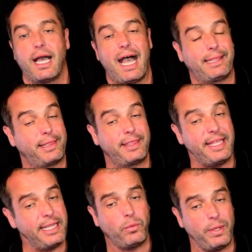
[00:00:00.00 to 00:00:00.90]
I
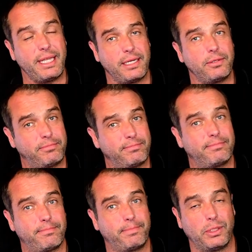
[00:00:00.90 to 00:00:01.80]
think we can
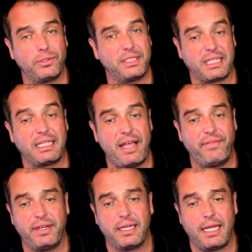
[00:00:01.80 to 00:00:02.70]
build this
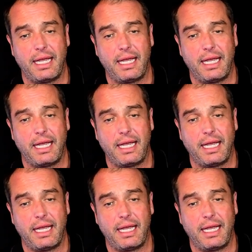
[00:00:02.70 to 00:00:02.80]
11.